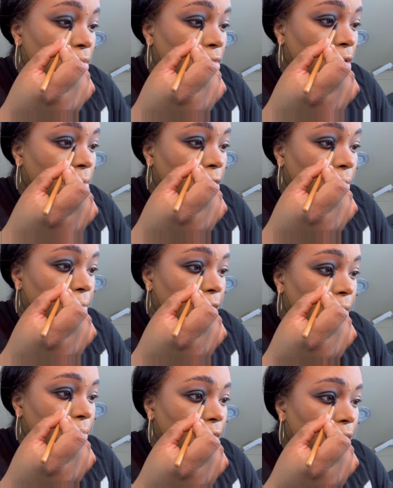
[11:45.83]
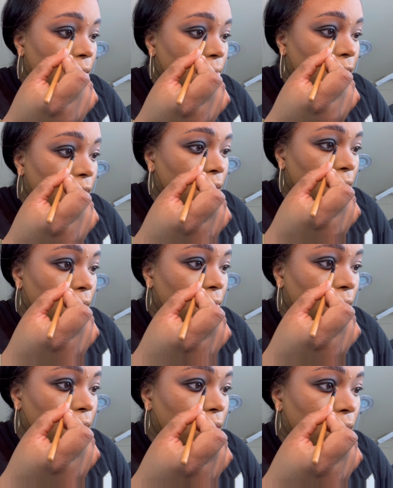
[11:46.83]
I'm going to pop that in my inner
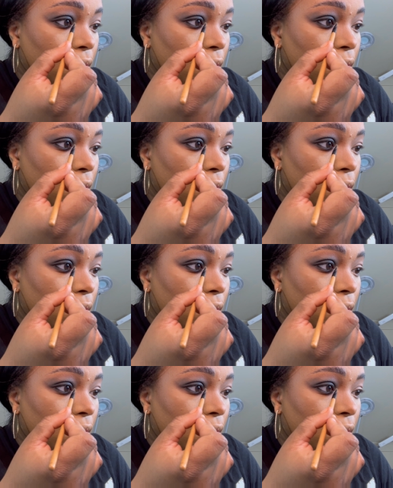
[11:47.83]
corner.